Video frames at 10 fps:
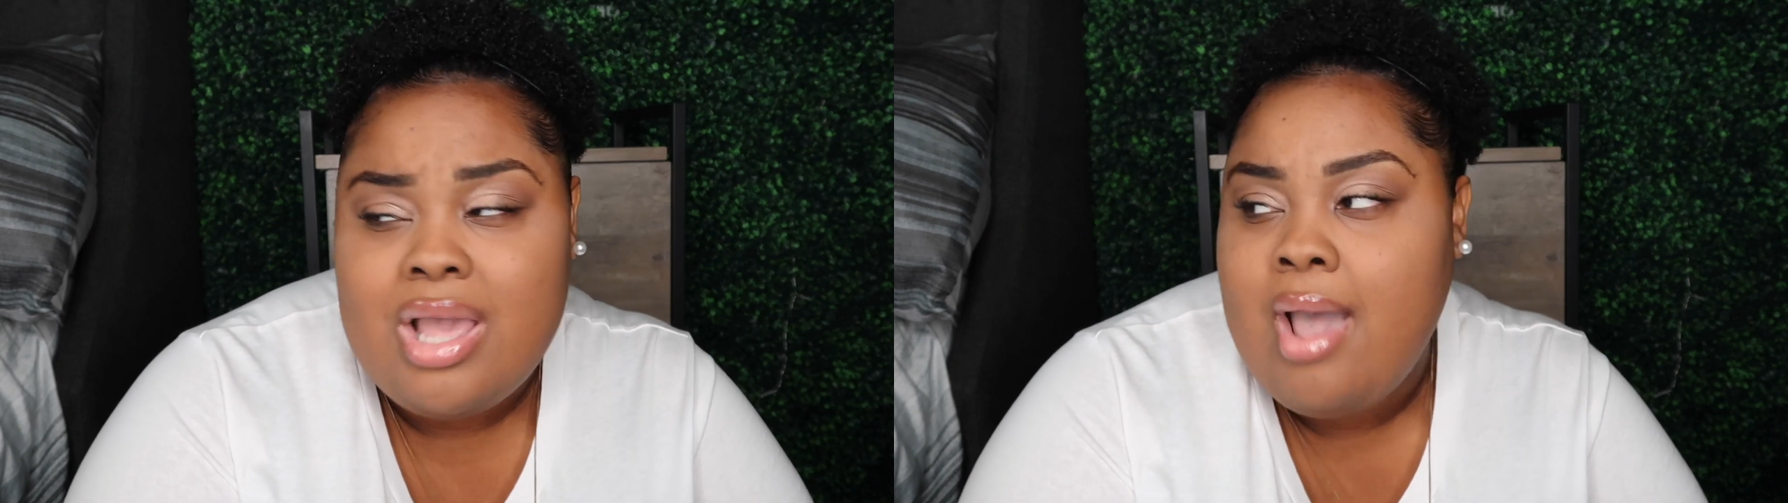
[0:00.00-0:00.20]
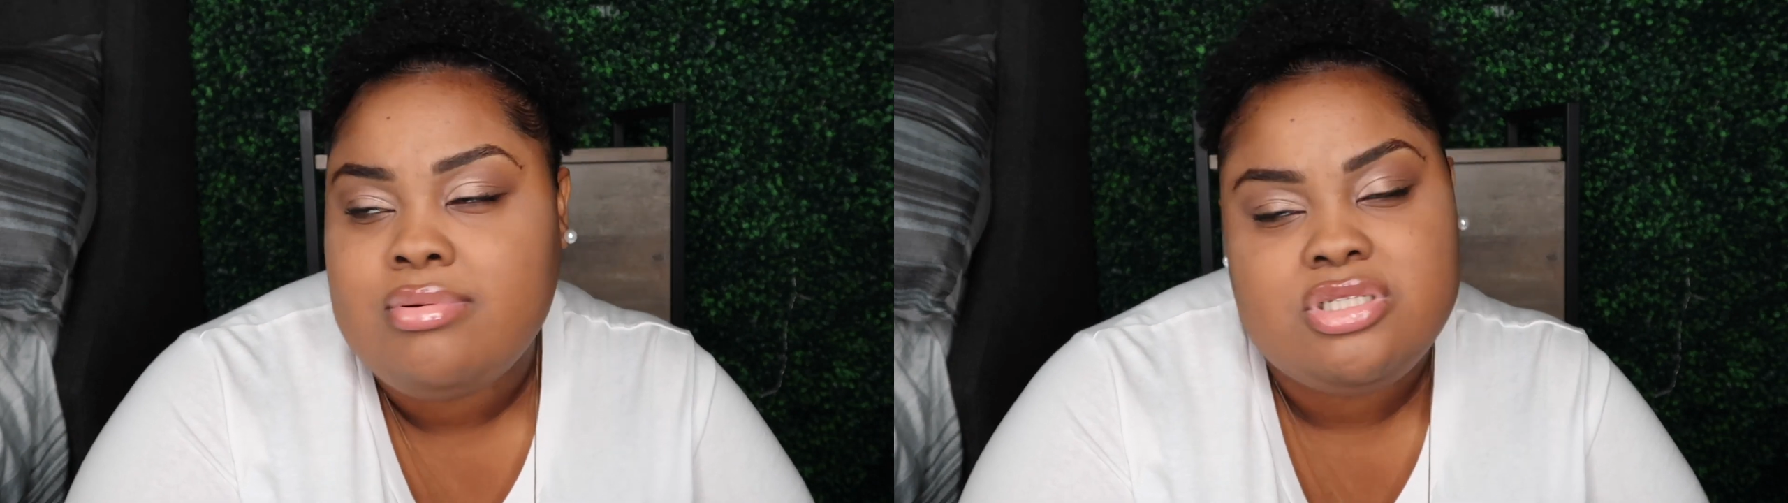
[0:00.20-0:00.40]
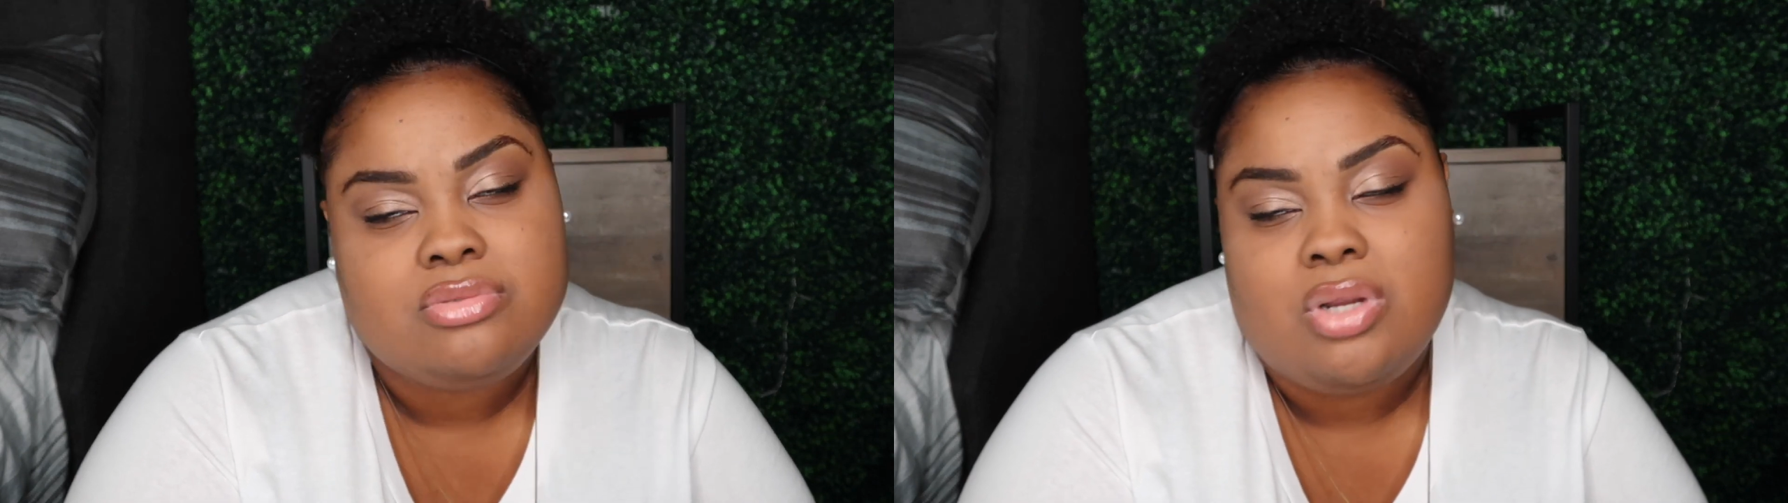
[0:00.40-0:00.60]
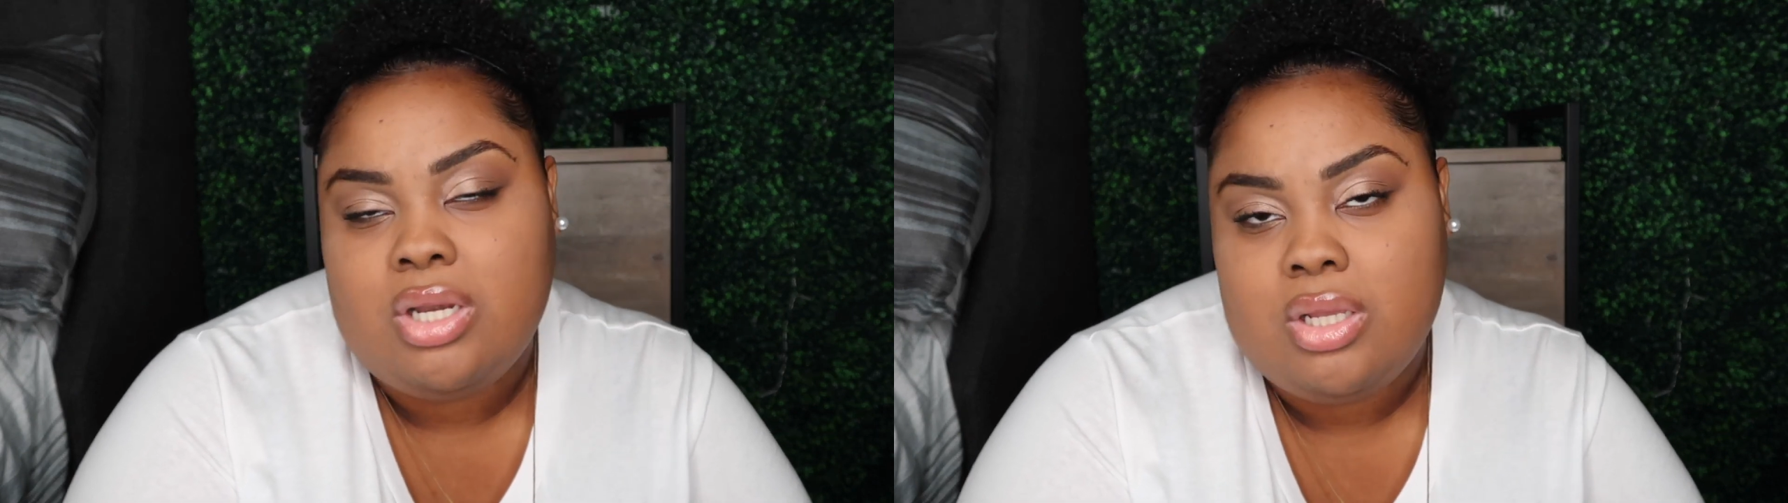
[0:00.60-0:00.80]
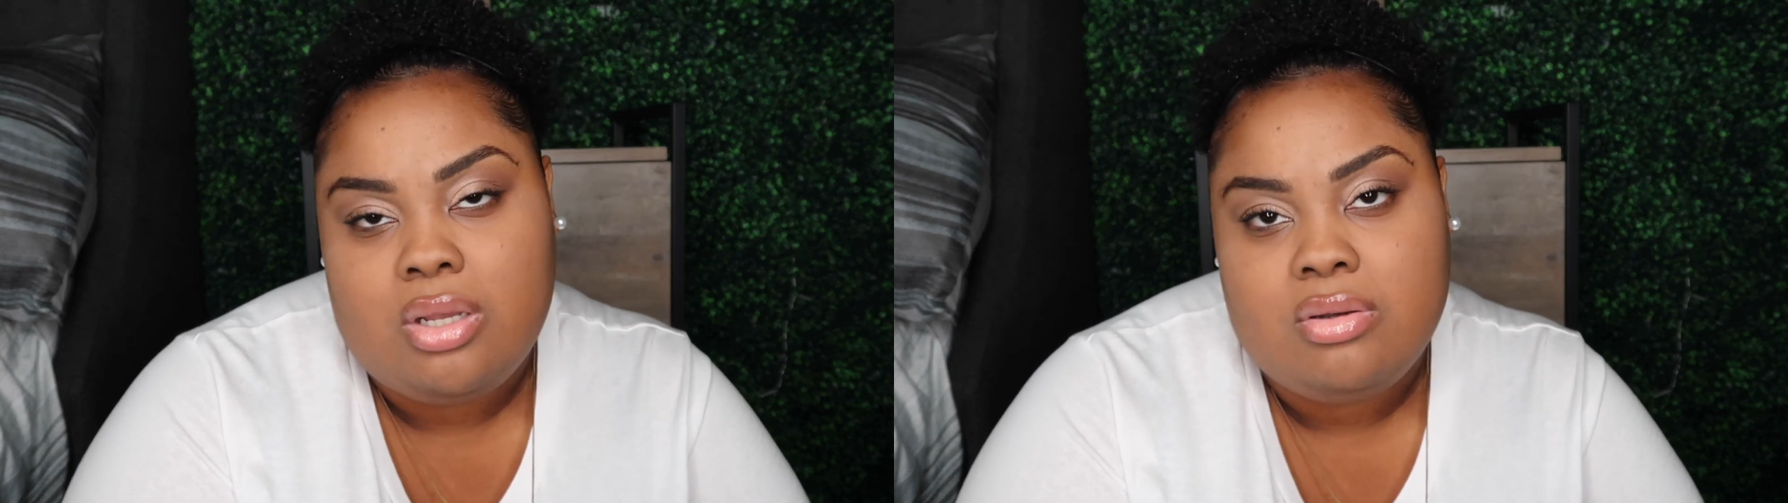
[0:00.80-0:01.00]
I was just
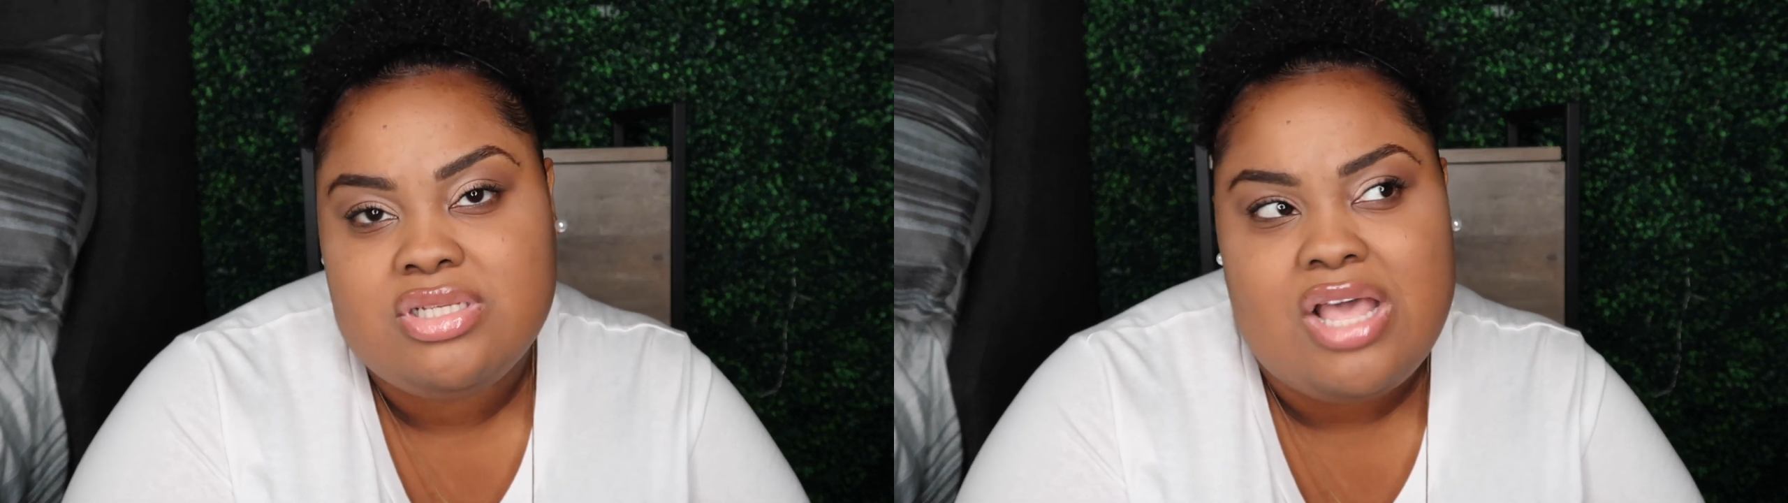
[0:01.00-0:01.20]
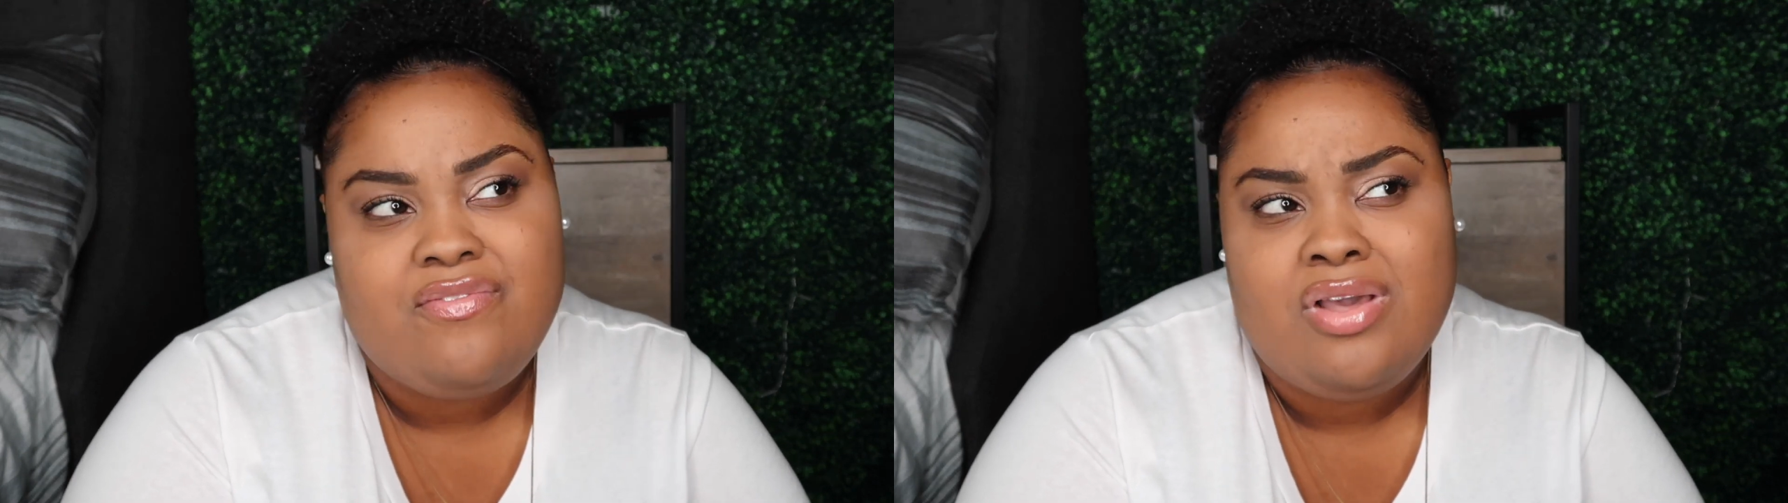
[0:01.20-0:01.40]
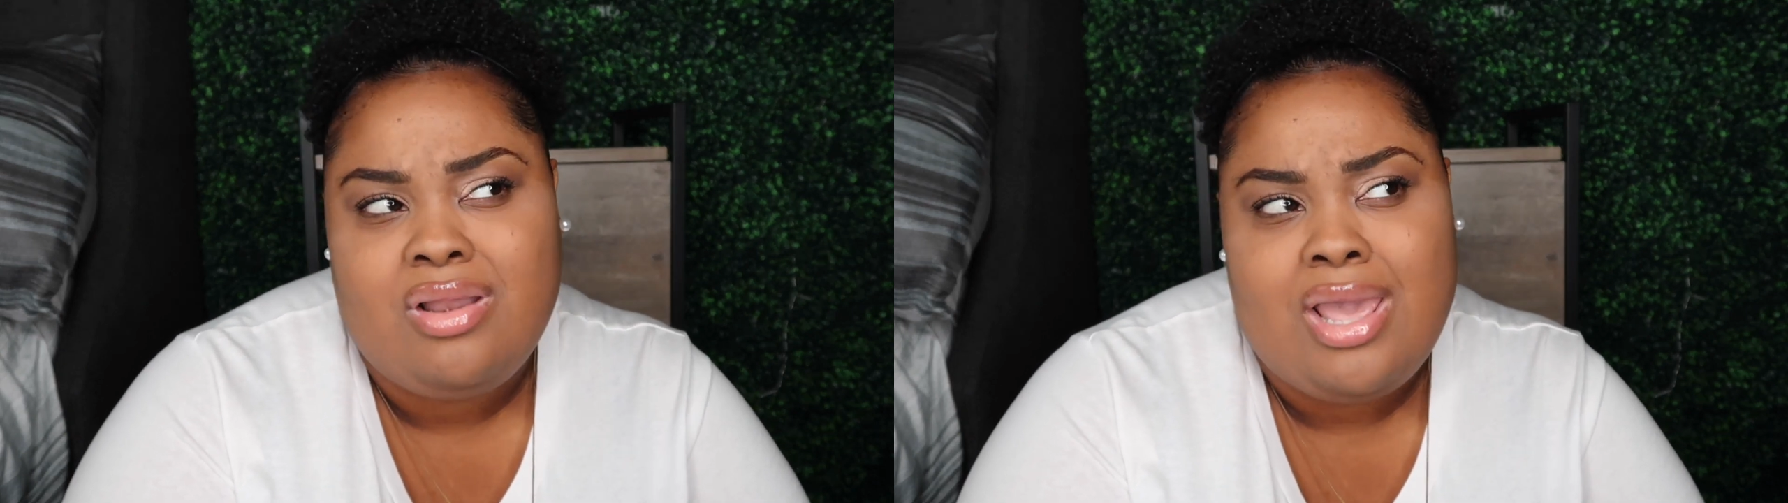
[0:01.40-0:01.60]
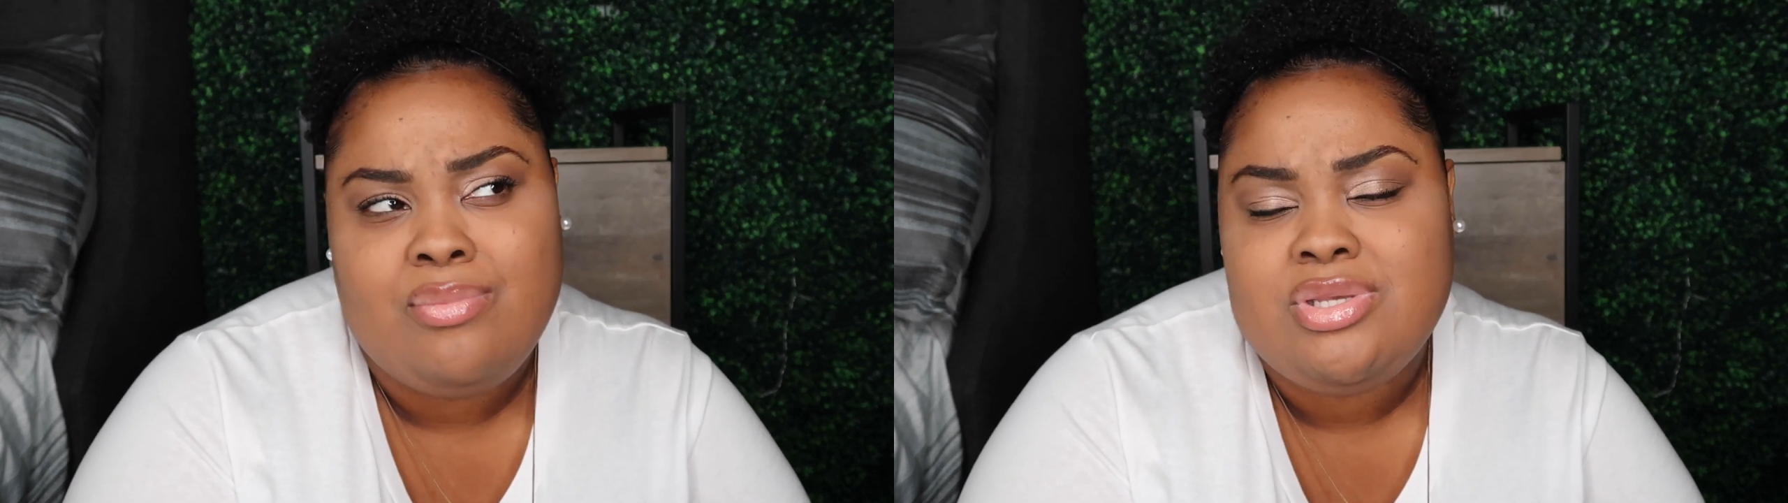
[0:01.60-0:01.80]
ready to go because I felt like